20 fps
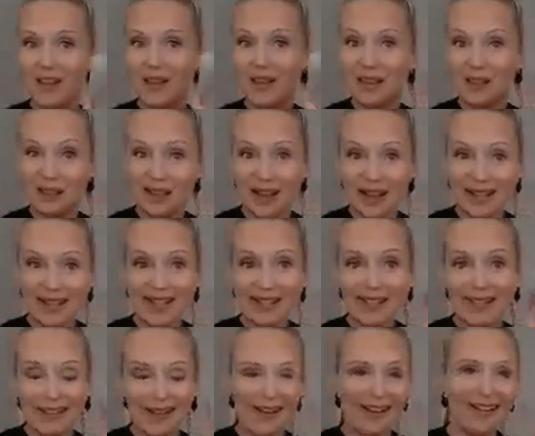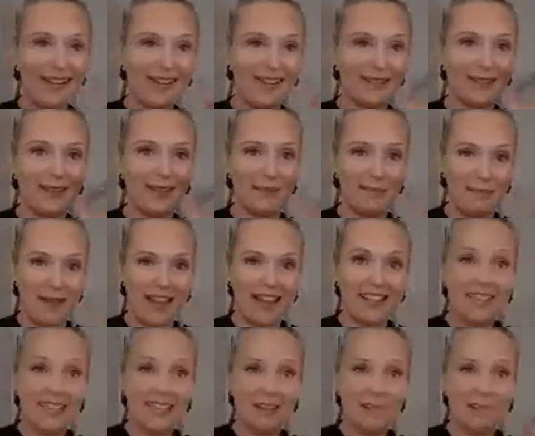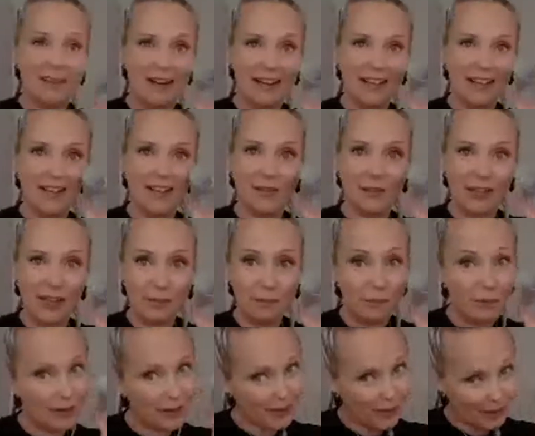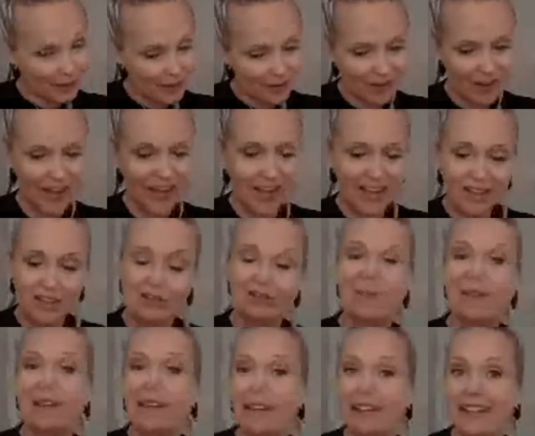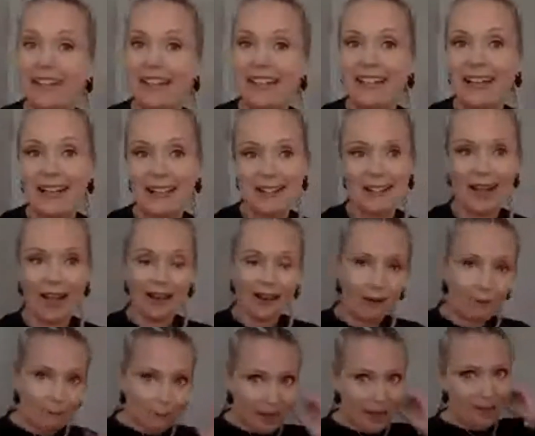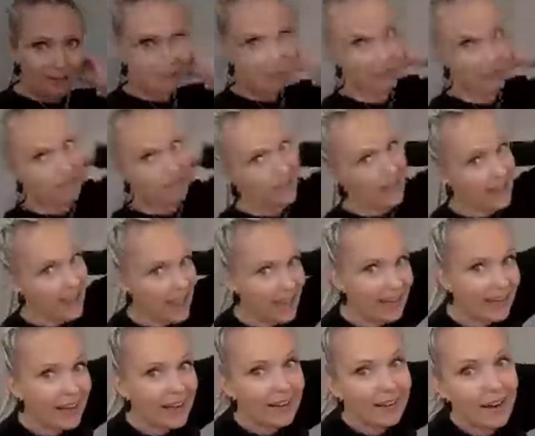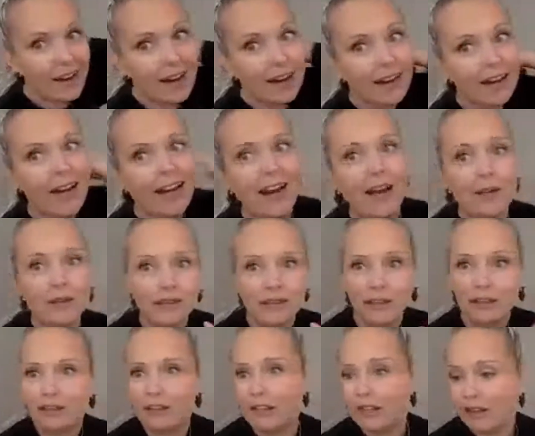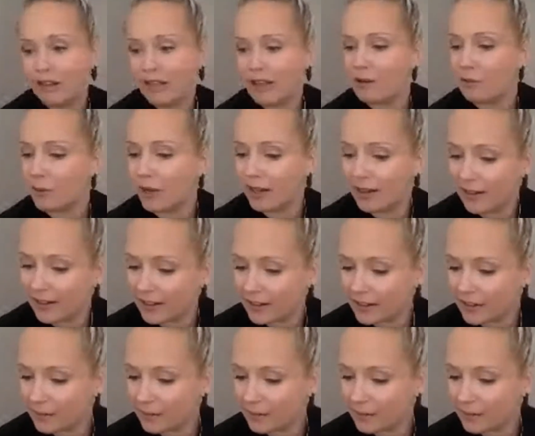So let's start with the painting part so we can put it to dry to make the details out of paper and cut out the teeth and whatnot.